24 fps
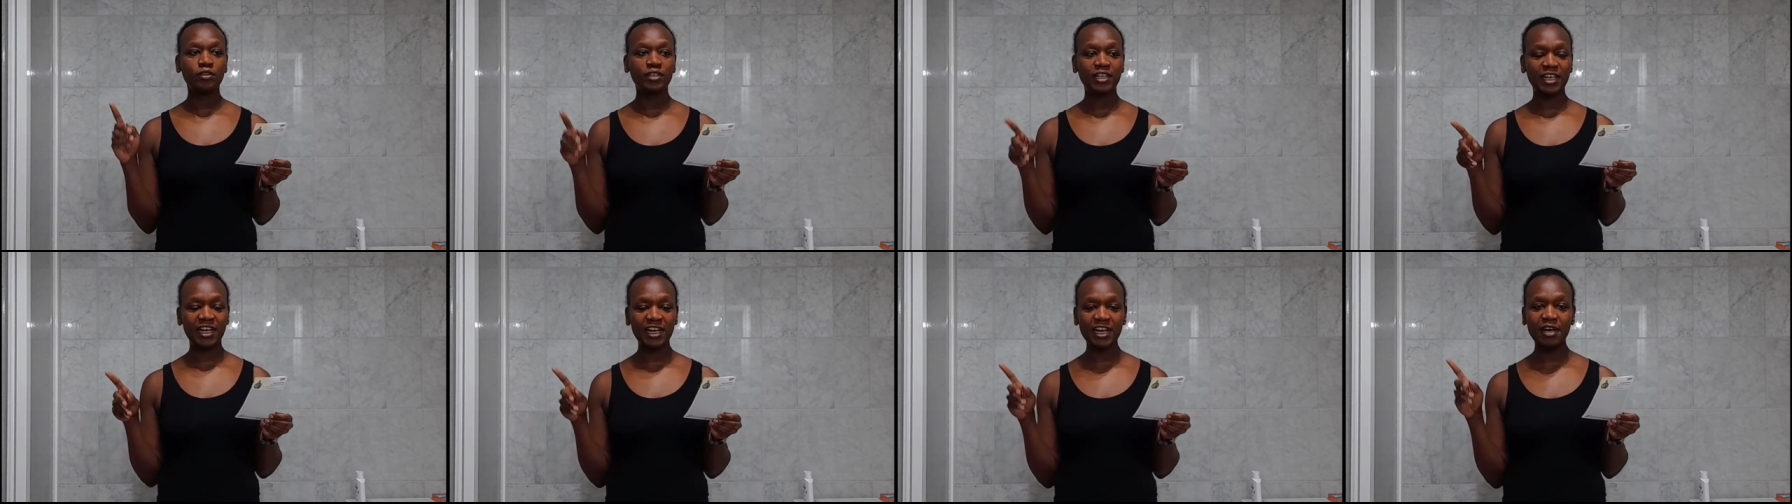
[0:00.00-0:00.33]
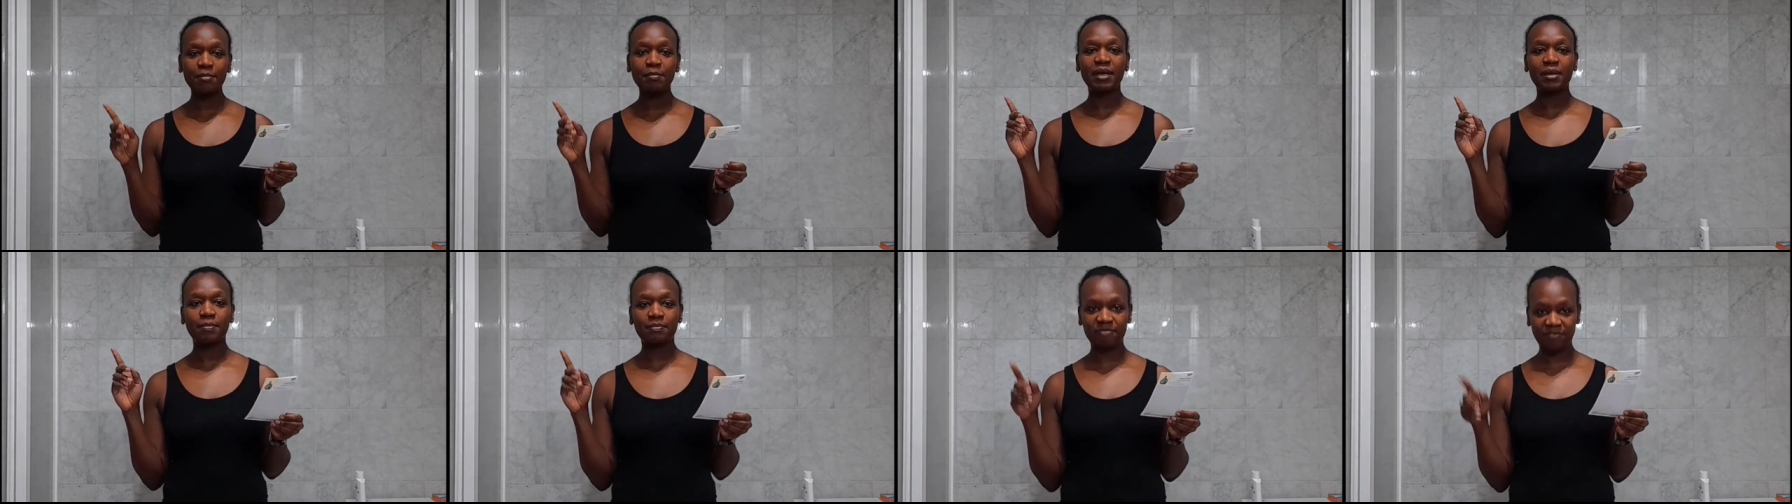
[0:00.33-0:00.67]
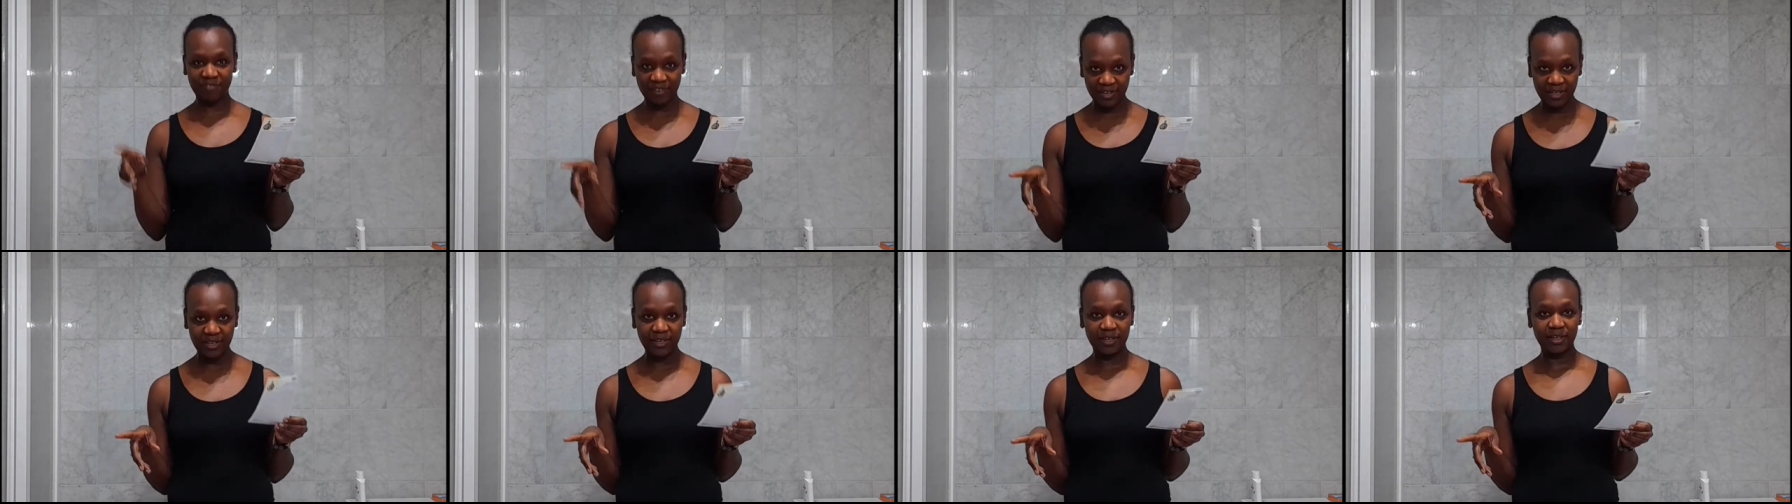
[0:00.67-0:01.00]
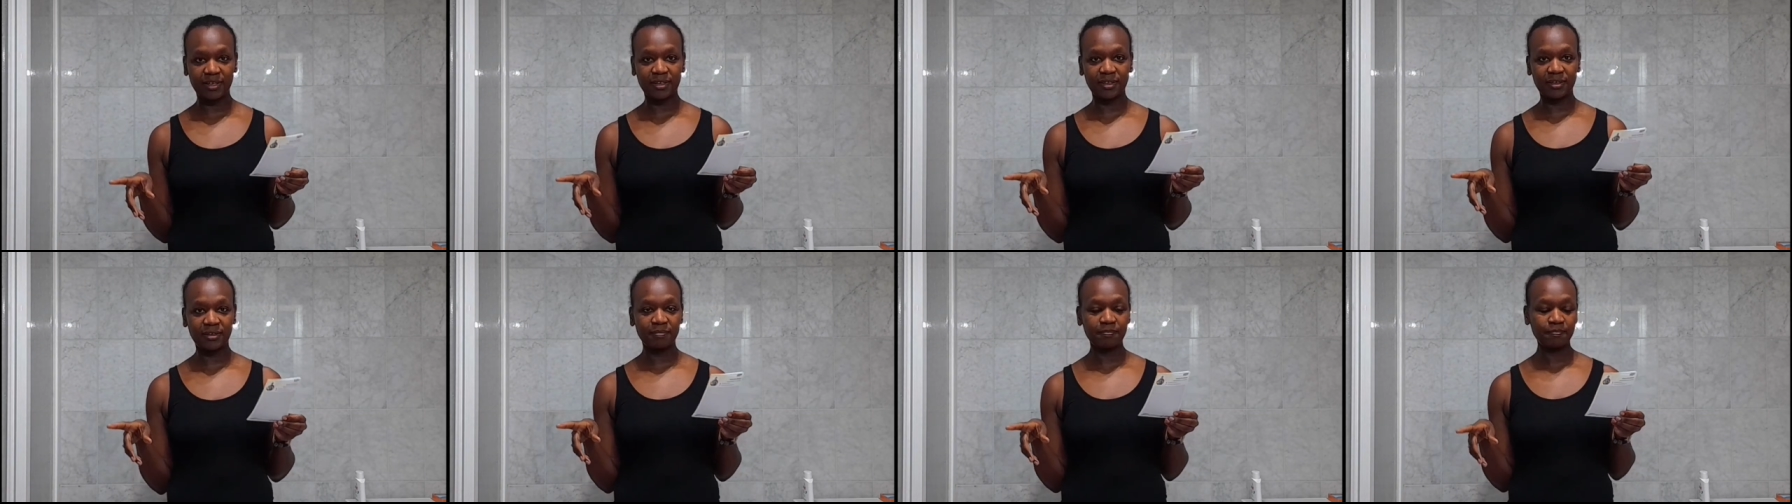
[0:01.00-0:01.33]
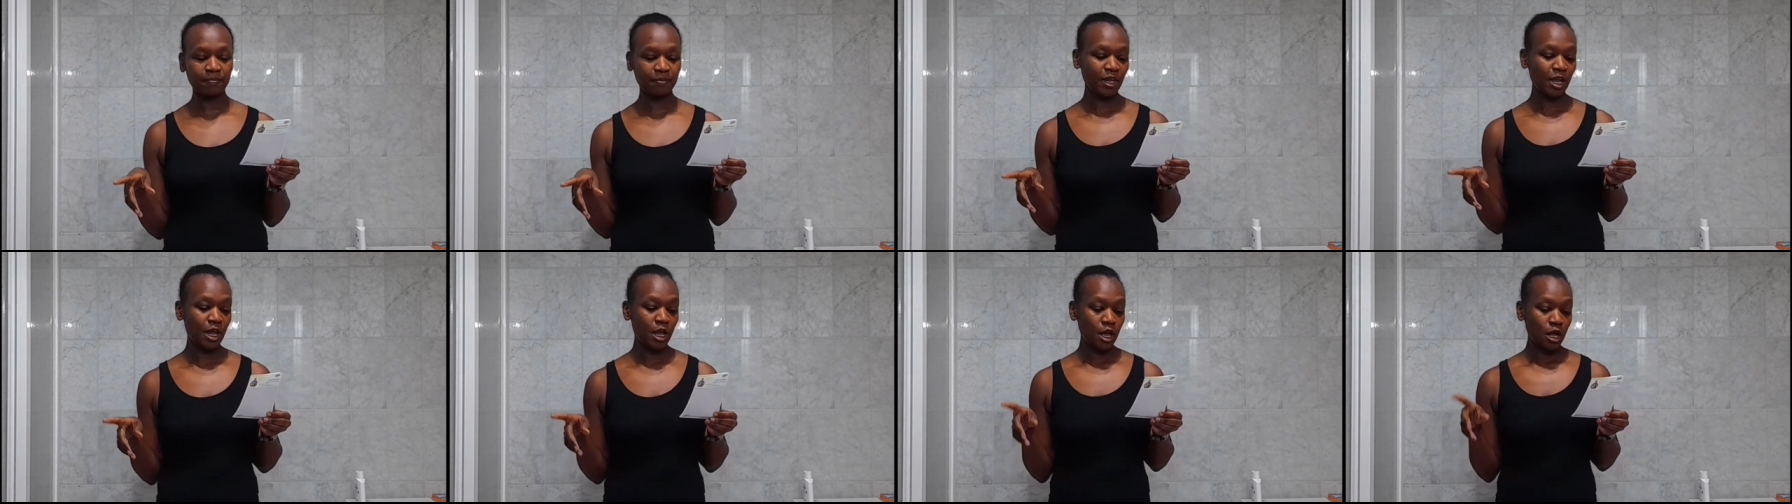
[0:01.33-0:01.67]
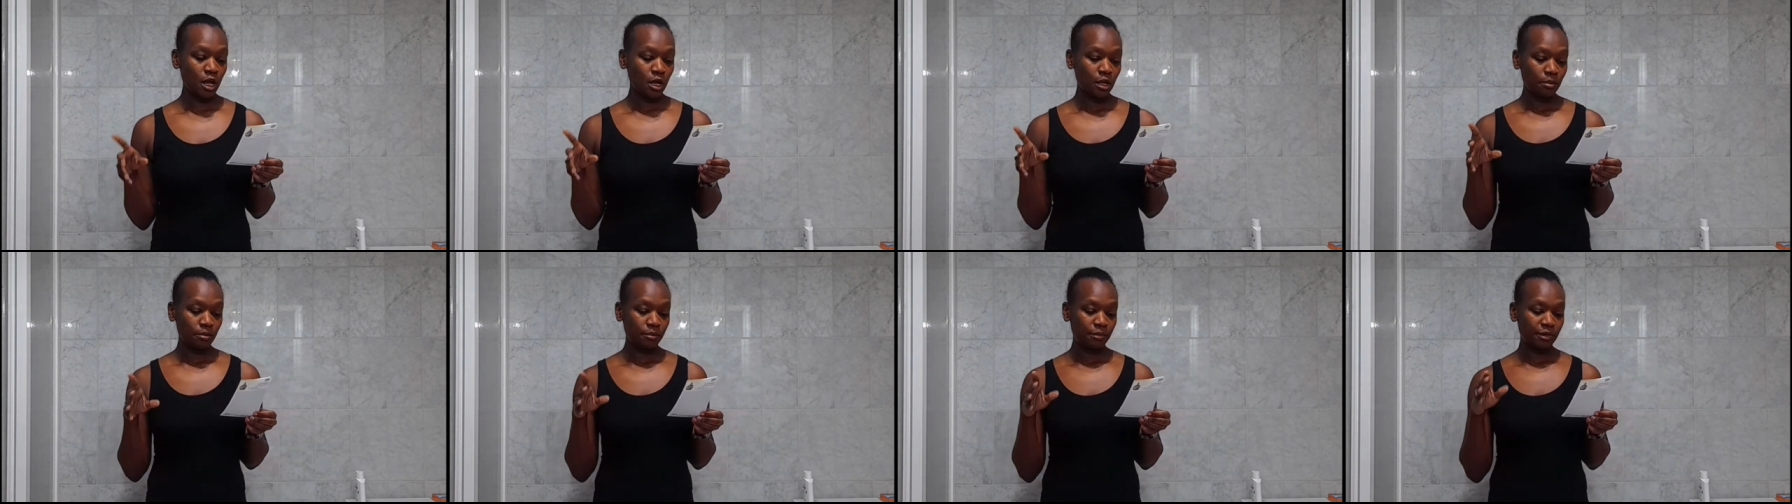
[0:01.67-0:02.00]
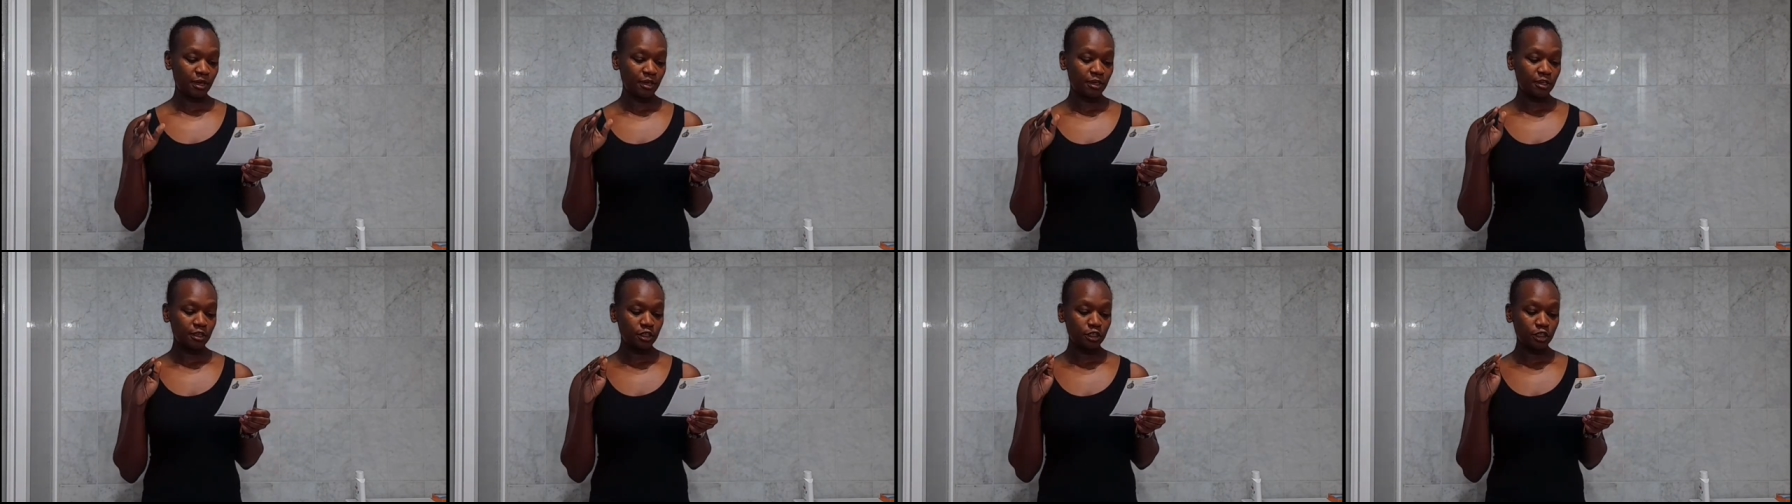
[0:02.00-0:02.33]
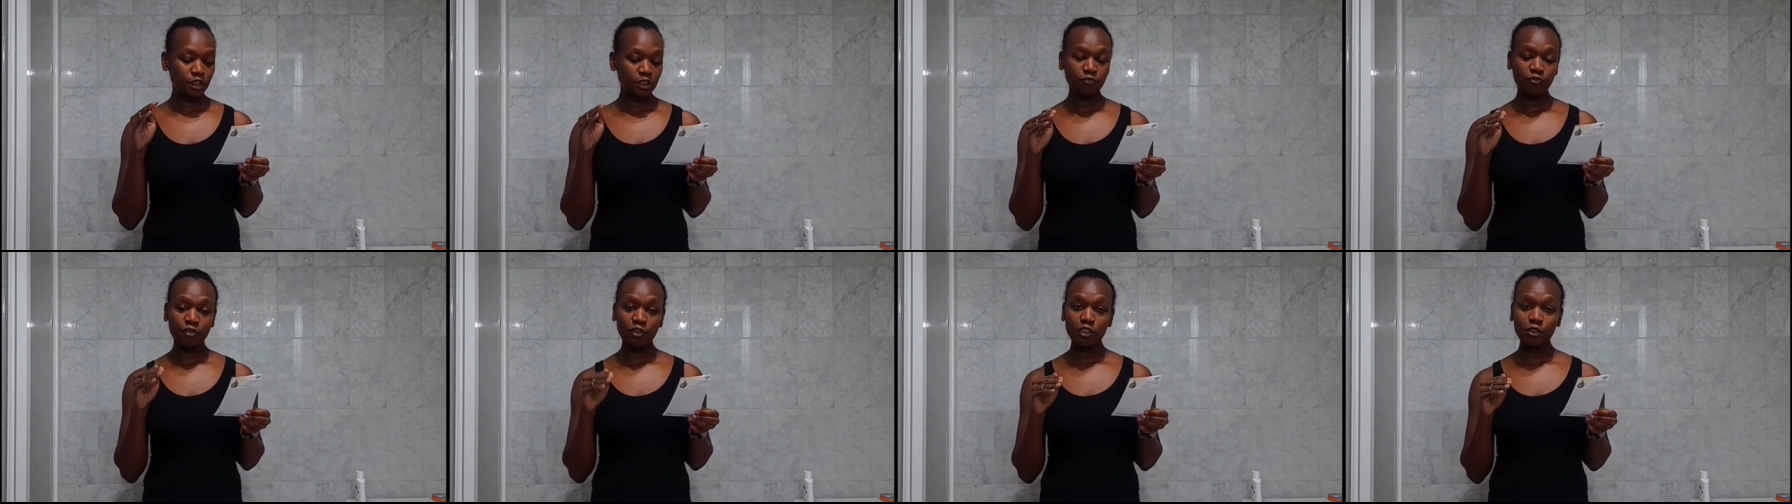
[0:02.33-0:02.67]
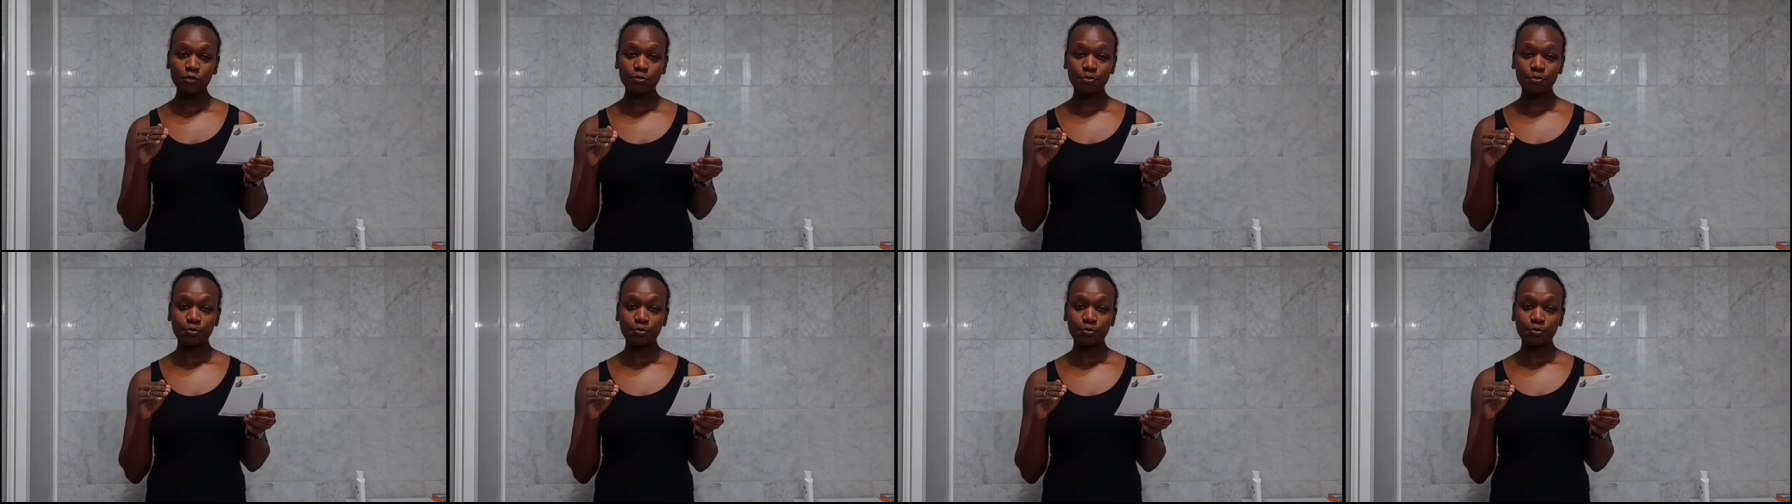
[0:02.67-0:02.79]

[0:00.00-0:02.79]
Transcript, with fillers: Denkmalpflege. There are different